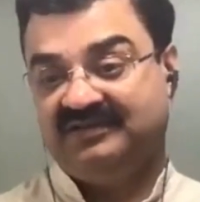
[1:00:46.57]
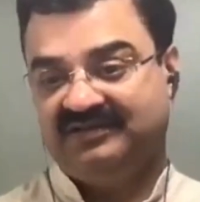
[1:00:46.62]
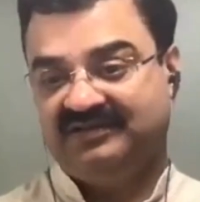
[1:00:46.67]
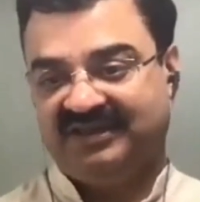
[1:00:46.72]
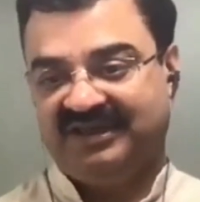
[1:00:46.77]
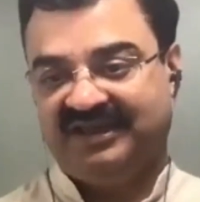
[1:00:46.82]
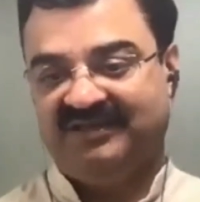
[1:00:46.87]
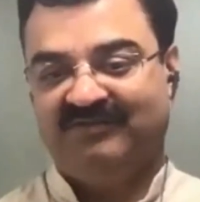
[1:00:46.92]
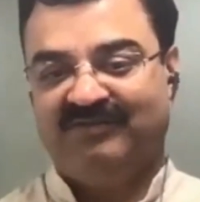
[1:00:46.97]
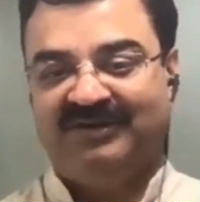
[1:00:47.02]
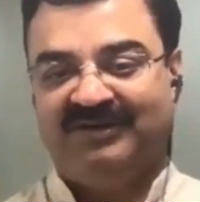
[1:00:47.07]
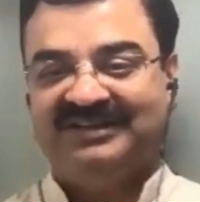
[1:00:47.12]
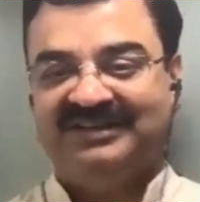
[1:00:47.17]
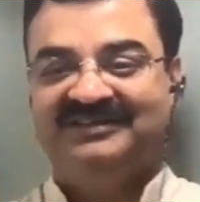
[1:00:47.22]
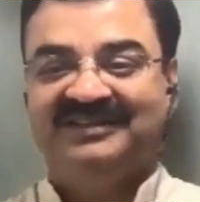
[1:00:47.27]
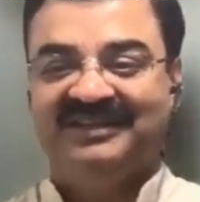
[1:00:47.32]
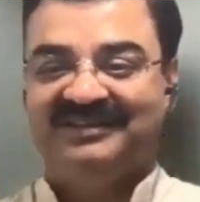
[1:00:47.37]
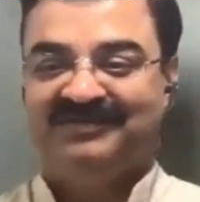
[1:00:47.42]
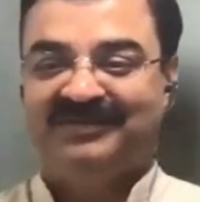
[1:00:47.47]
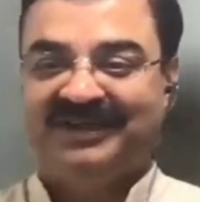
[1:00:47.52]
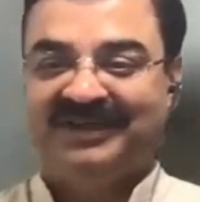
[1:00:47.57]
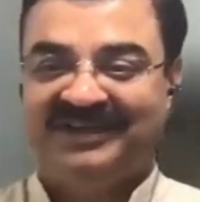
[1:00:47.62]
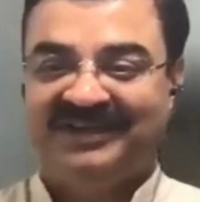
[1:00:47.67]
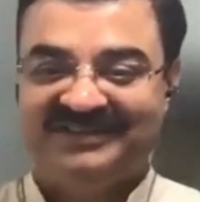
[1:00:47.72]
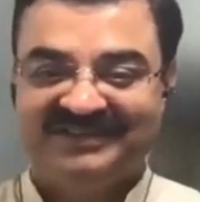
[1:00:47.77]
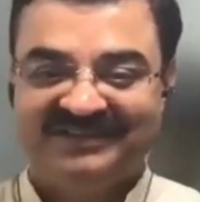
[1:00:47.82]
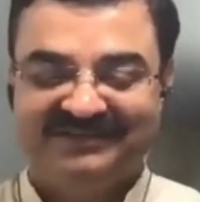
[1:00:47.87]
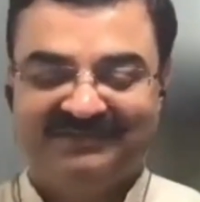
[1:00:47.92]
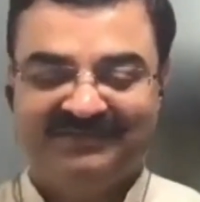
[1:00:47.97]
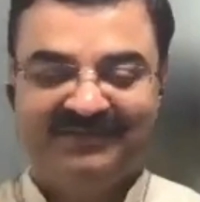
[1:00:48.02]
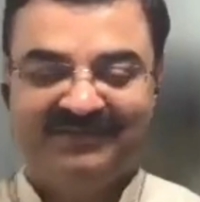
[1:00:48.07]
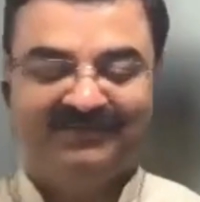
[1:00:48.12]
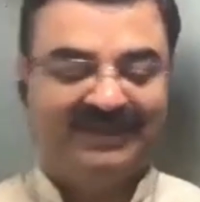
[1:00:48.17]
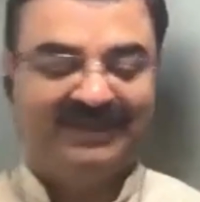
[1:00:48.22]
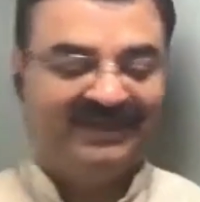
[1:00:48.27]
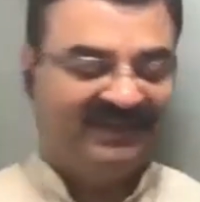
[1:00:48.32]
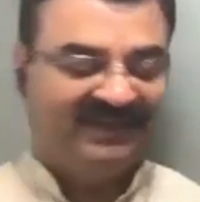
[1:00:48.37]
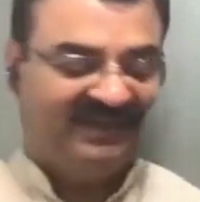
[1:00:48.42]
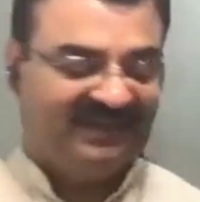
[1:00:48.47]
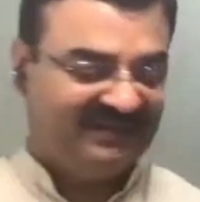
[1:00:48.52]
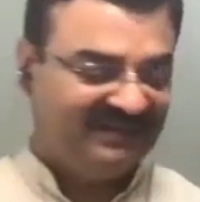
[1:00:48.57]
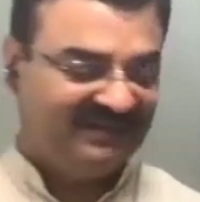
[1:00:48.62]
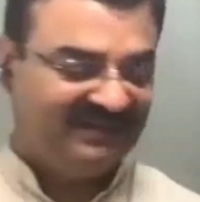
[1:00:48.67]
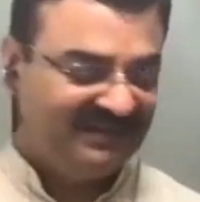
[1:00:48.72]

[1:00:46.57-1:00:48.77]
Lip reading: Okay, what is the expectations from the tech?